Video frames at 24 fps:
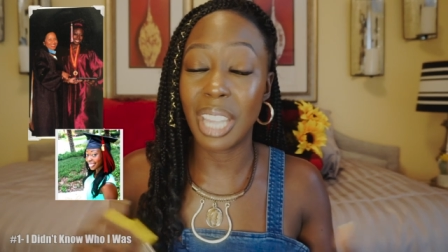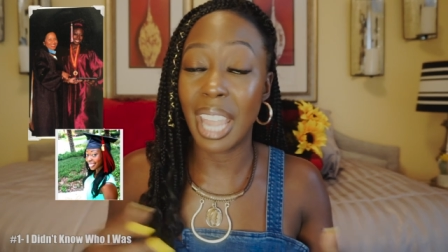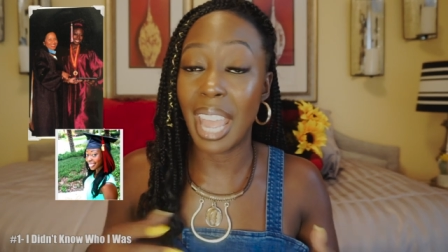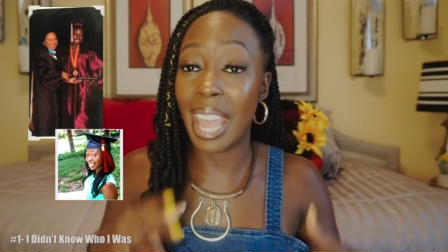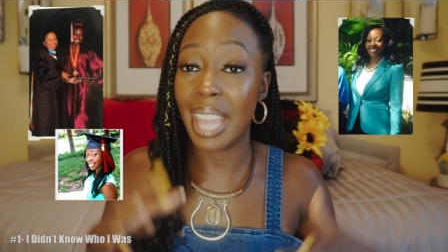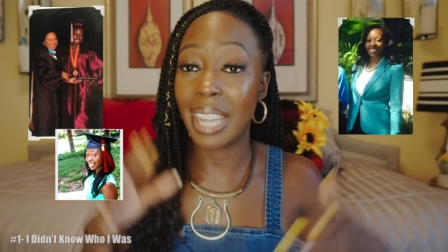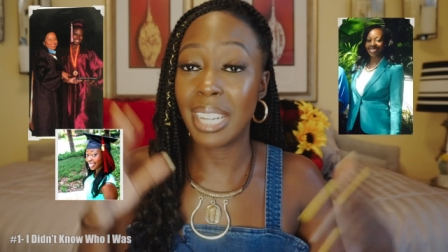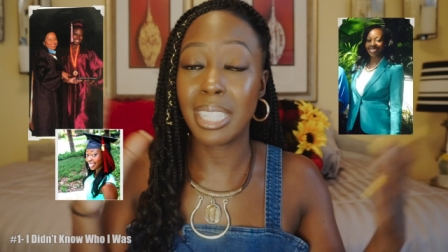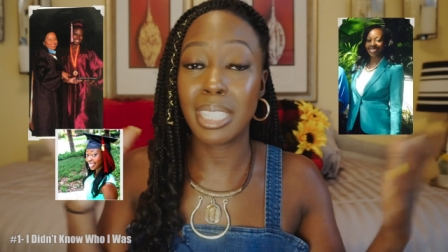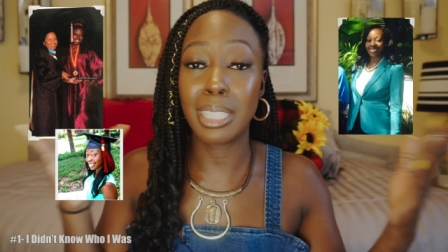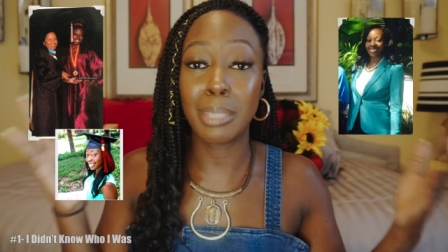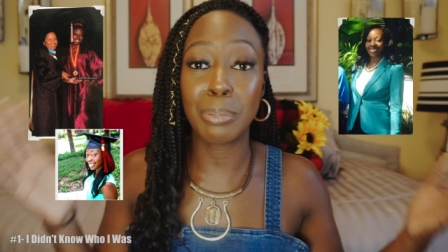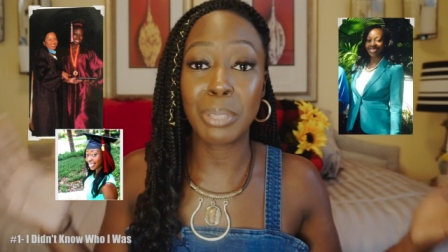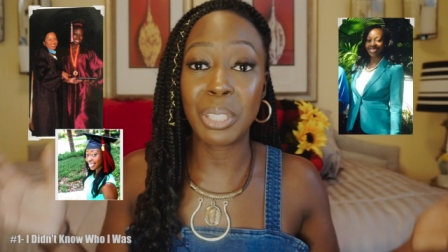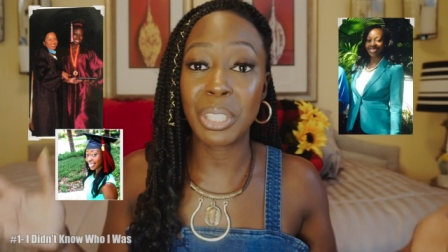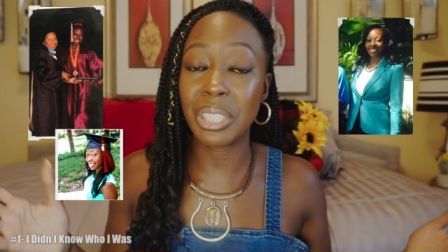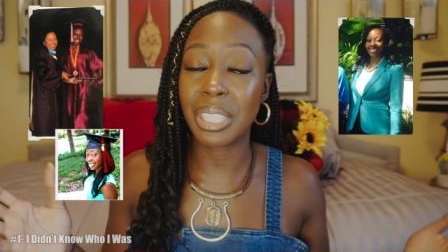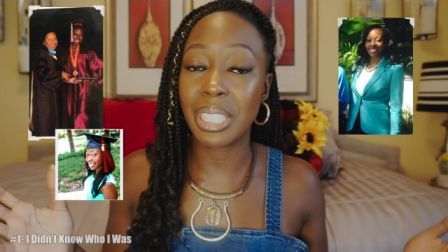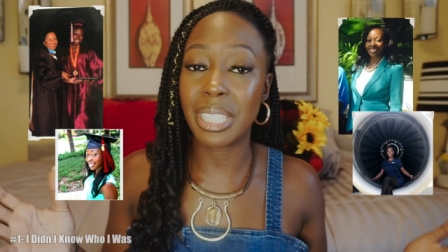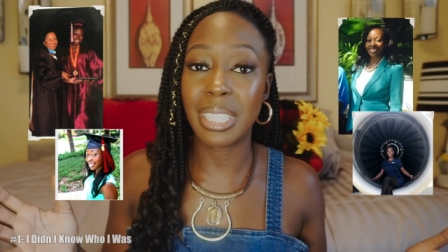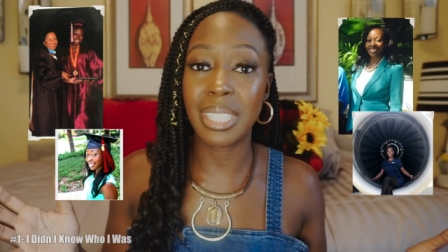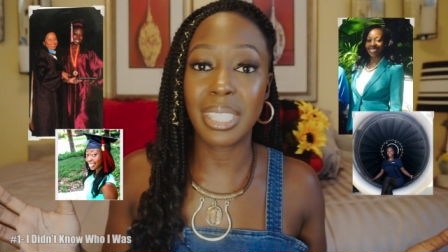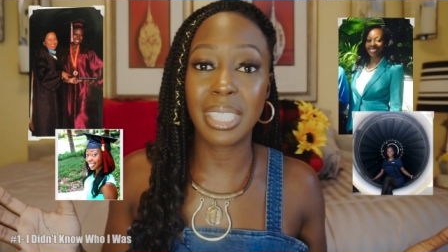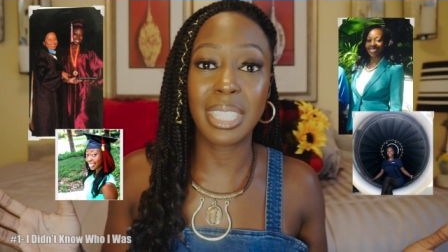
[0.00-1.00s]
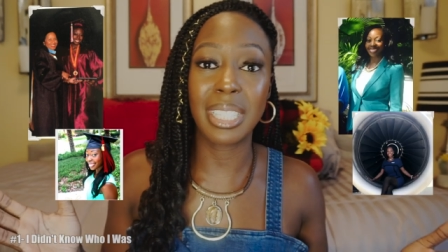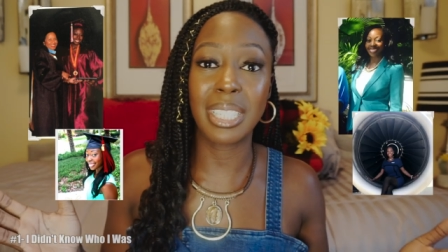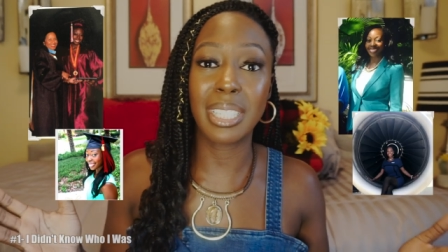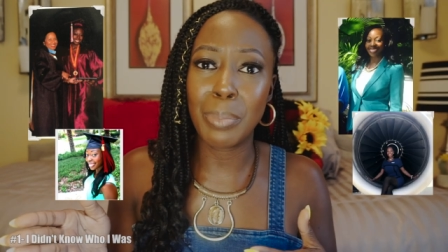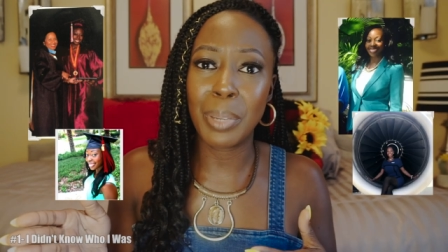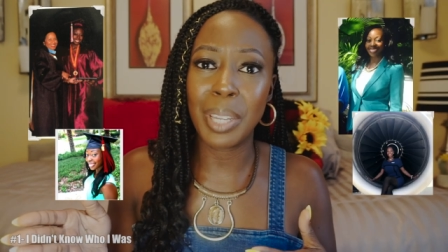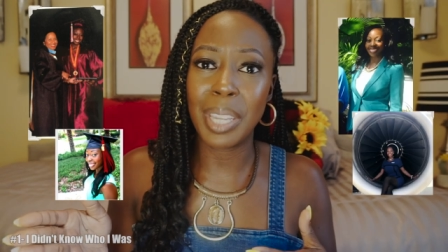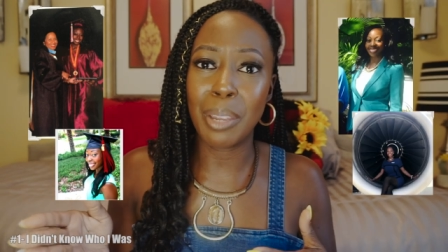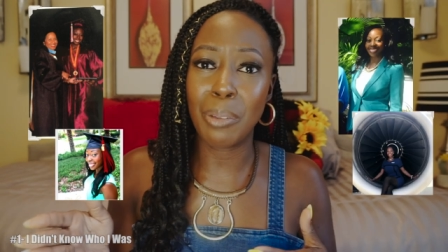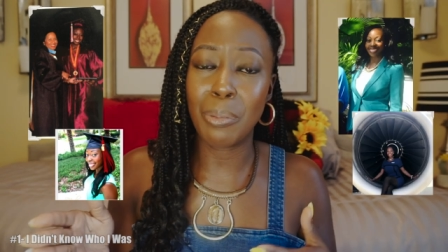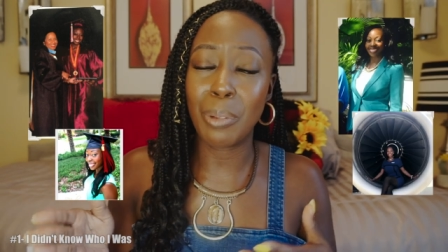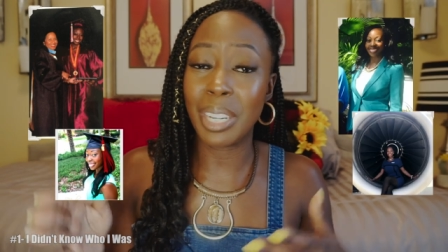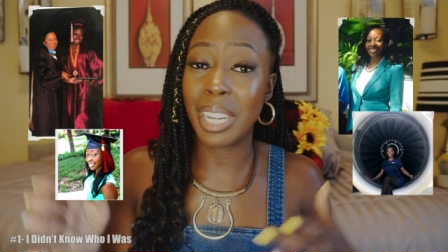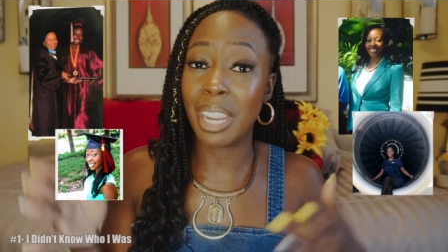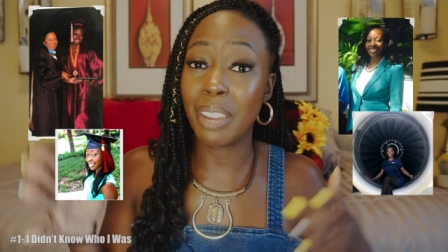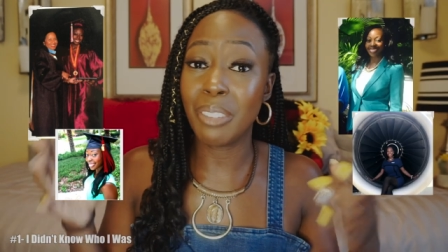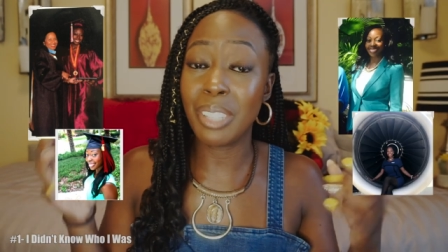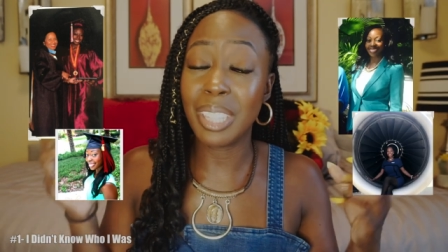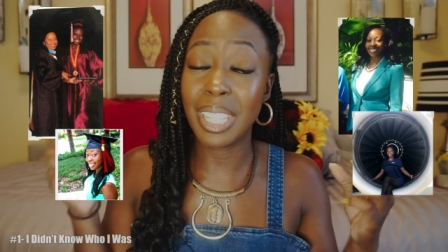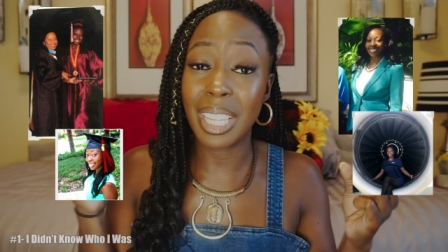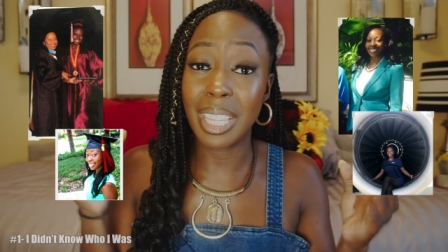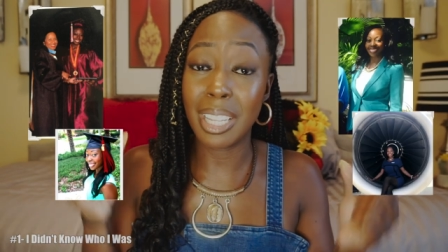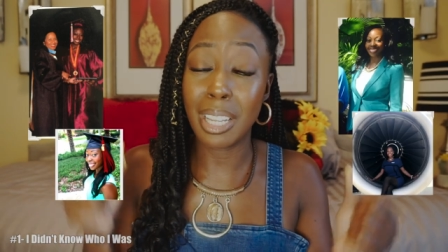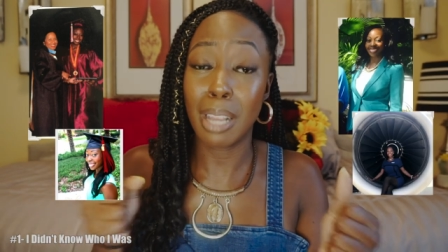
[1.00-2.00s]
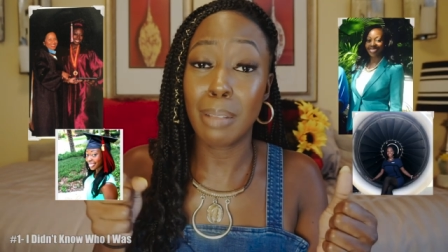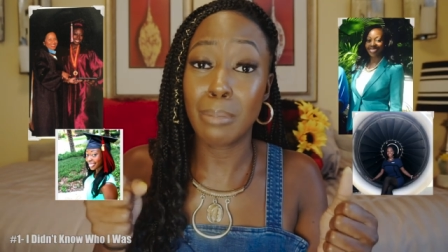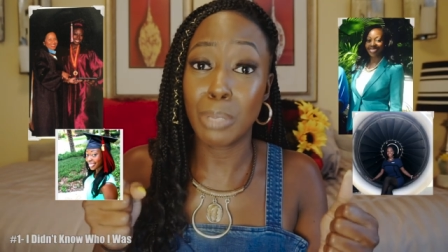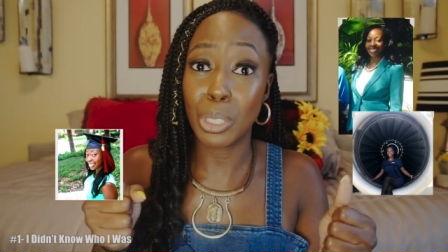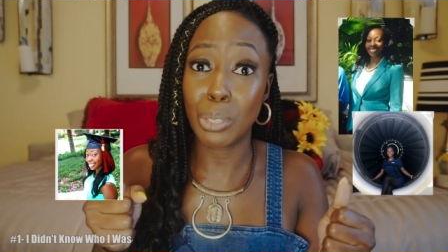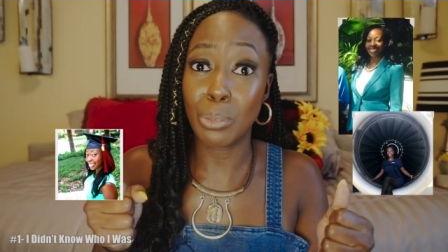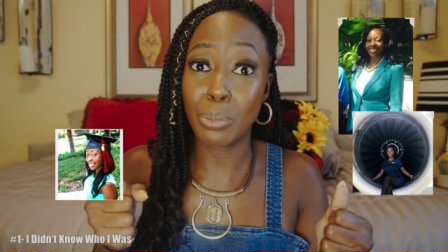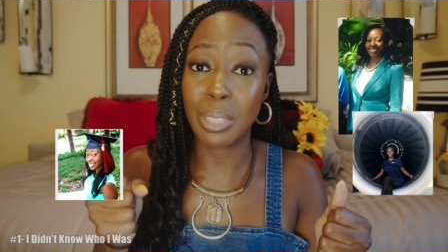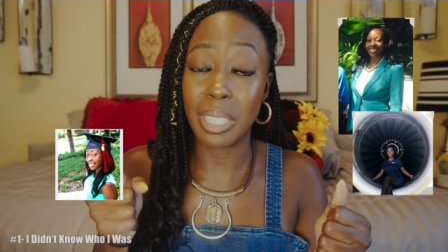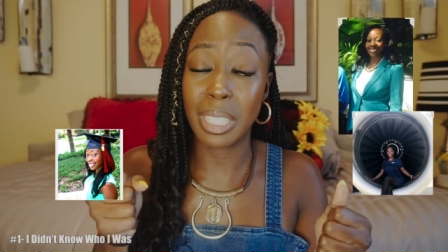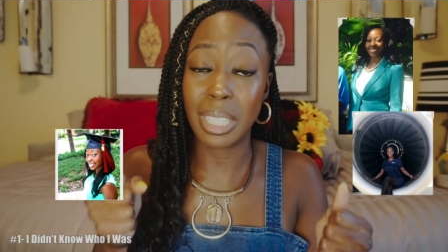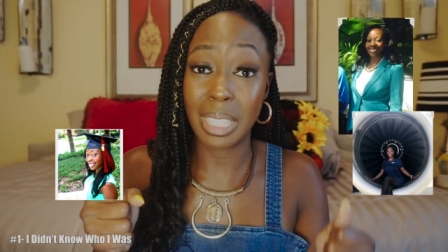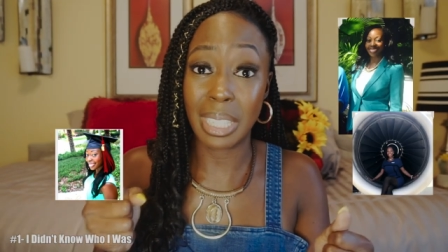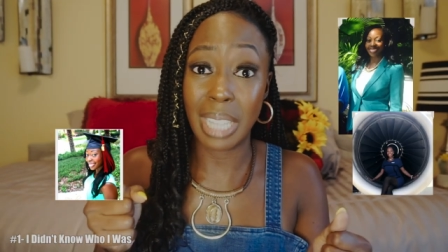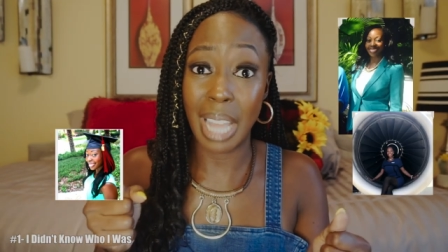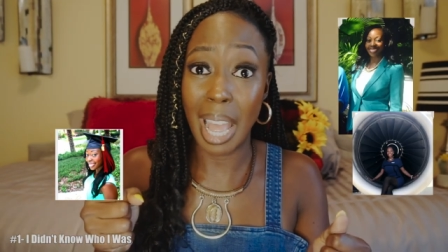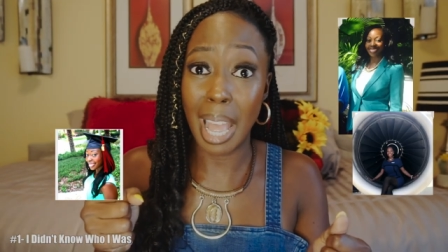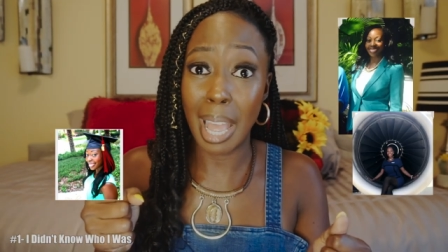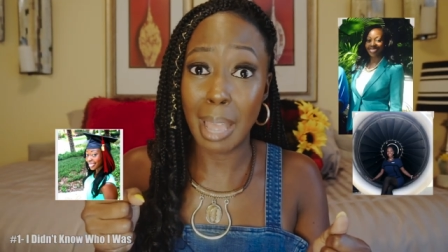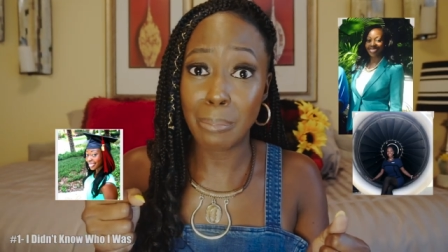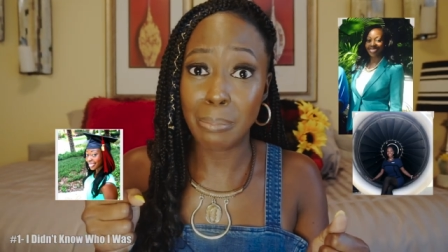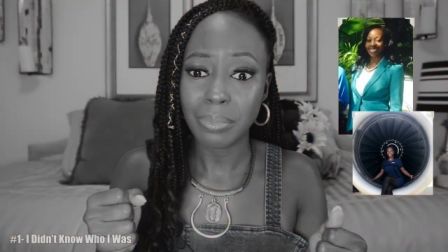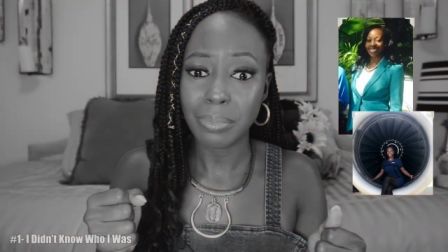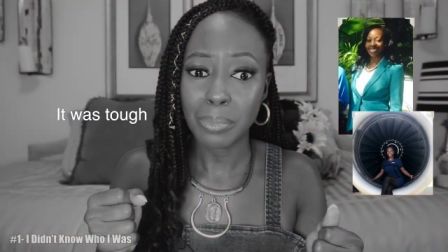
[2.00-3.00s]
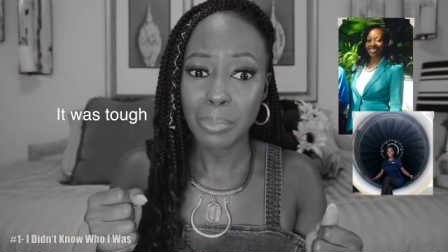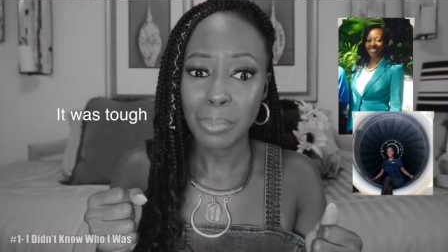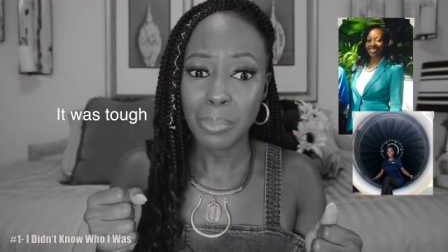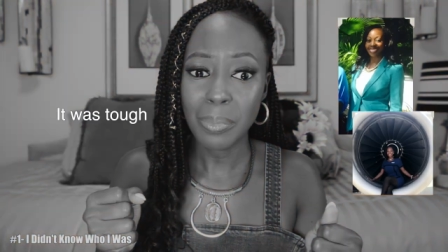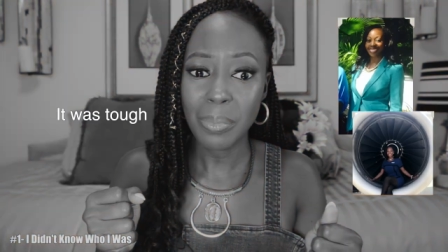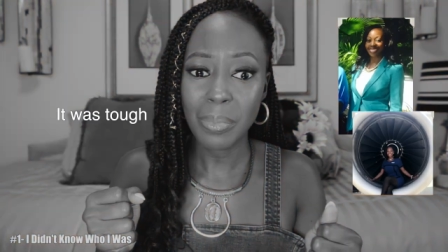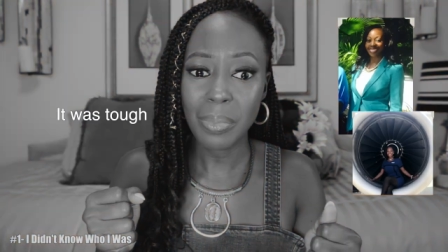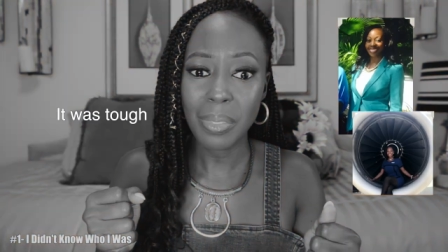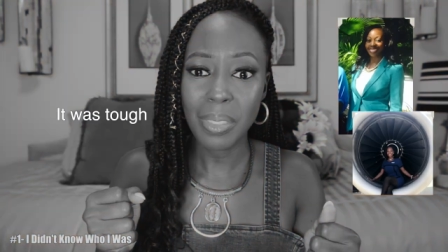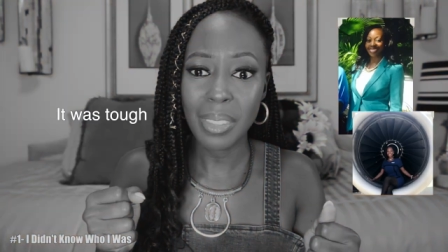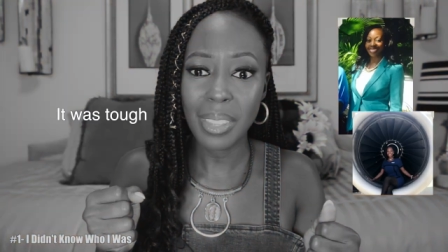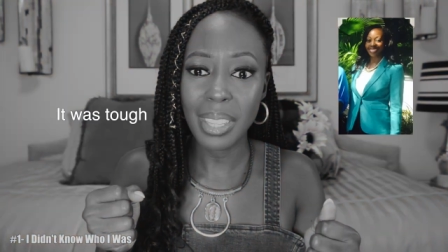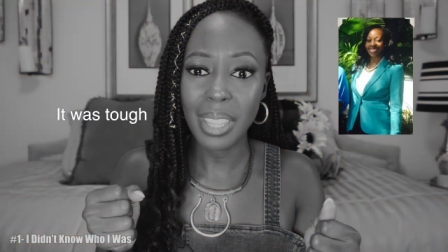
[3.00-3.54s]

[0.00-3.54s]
had experiences, but when everything comes to a stop, oh!